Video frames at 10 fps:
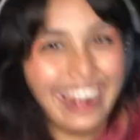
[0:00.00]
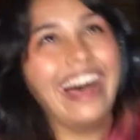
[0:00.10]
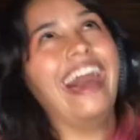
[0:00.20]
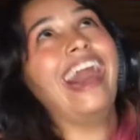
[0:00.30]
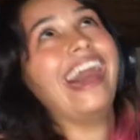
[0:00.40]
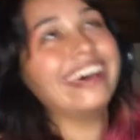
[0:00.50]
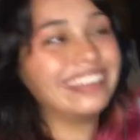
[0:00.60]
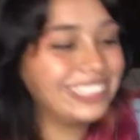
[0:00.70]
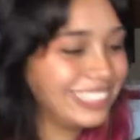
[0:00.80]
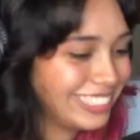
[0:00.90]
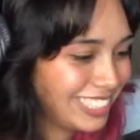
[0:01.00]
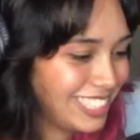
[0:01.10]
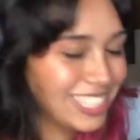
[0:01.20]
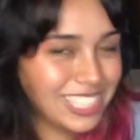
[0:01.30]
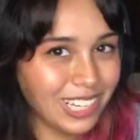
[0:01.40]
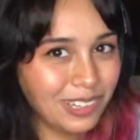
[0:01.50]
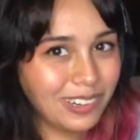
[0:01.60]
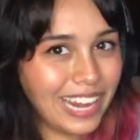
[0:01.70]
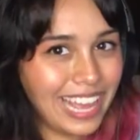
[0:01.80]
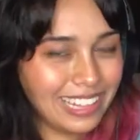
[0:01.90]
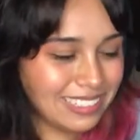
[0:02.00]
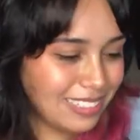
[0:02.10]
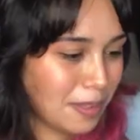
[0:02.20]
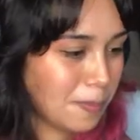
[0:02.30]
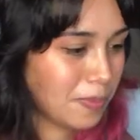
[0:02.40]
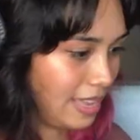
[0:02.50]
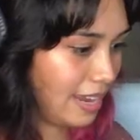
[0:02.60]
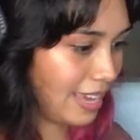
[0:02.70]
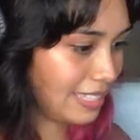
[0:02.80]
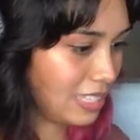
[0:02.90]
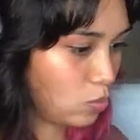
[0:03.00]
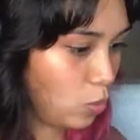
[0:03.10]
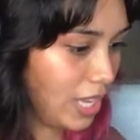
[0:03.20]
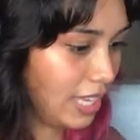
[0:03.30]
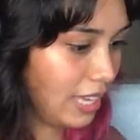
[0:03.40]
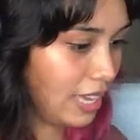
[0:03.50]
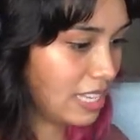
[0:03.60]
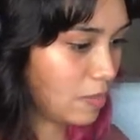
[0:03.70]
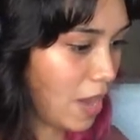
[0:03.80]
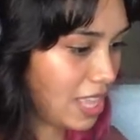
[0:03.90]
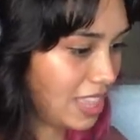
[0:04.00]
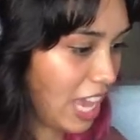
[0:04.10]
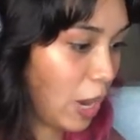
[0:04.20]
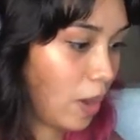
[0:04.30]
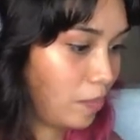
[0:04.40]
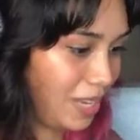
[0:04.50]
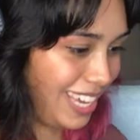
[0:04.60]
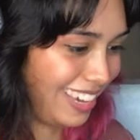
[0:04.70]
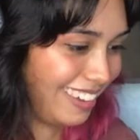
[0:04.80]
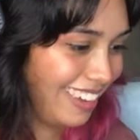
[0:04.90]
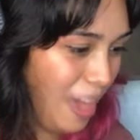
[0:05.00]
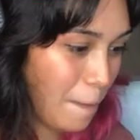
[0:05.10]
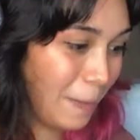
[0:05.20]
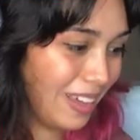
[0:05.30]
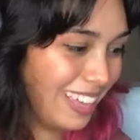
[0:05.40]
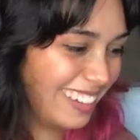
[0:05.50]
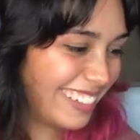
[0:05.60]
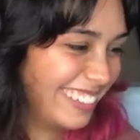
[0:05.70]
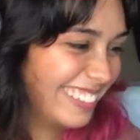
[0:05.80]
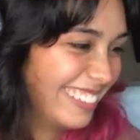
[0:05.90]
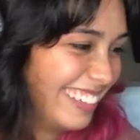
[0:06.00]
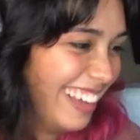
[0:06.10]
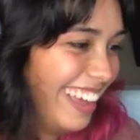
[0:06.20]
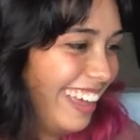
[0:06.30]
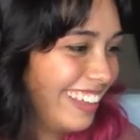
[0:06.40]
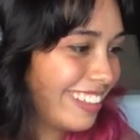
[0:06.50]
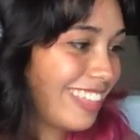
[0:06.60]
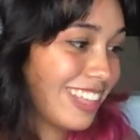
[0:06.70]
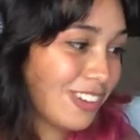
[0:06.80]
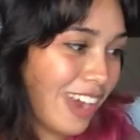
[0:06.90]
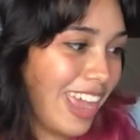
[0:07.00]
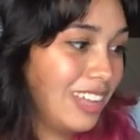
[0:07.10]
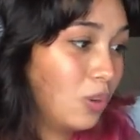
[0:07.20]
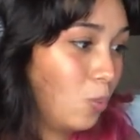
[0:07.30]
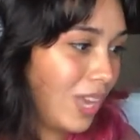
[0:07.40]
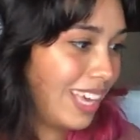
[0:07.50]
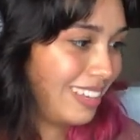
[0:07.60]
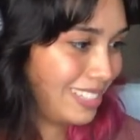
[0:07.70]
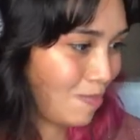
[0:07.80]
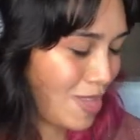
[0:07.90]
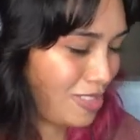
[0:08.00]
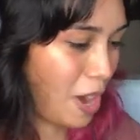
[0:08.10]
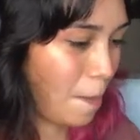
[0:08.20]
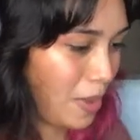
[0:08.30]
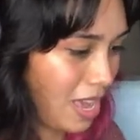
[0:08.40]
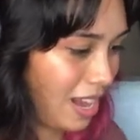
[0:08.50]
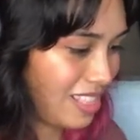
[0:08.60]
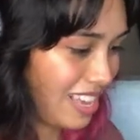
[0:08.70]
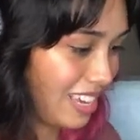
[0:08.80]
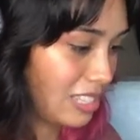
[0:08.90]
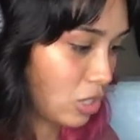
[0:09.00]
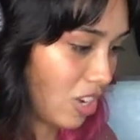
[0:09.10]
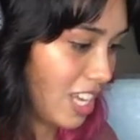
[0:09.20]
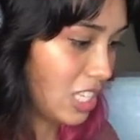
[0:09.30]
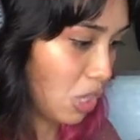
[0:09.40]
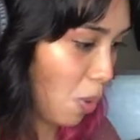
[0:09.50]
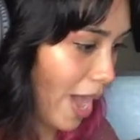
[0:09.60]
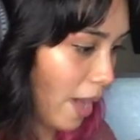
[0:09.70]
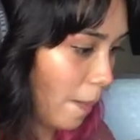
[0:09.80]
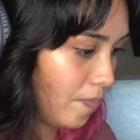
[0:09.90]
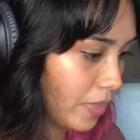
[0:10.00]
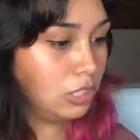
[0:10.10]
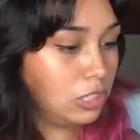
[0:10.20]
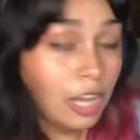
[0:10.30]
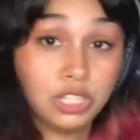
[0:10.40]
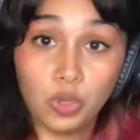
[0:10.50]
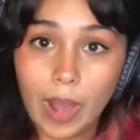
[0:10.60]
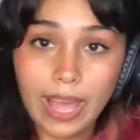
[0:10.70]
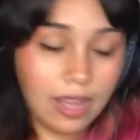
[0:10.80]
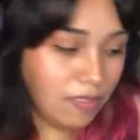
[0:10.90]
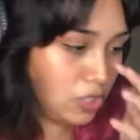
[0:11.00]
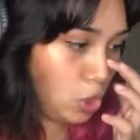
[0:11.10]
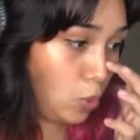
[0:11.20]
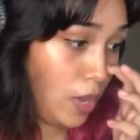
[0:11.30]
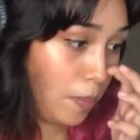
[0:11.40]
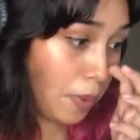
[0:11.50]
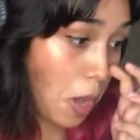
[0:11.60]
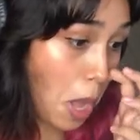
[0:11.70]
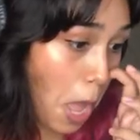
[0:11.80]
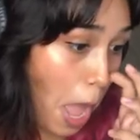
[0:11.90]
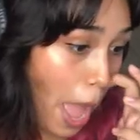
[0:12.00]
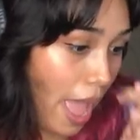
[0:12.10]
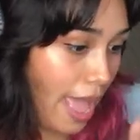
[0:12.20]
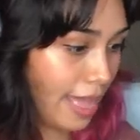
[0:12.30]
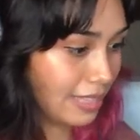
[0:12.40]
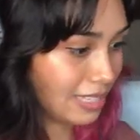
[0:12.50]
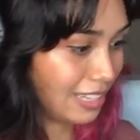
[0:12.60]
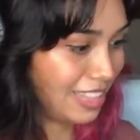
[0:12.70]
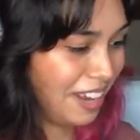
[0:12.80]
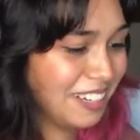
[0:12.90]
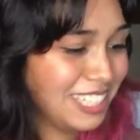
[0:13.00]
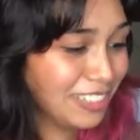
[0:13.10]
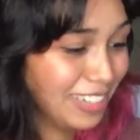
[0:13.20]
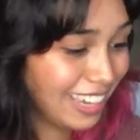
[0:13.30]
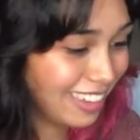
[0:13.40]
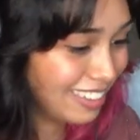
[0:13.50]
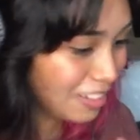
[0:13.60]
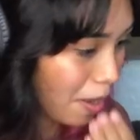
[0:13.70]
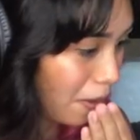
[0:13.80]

Ah, she's so great. Next is Winking is My Therapy. That's her hand, Winking is My Therapy. And I think it's Grace Noel. A duet of two people. And they're doing it in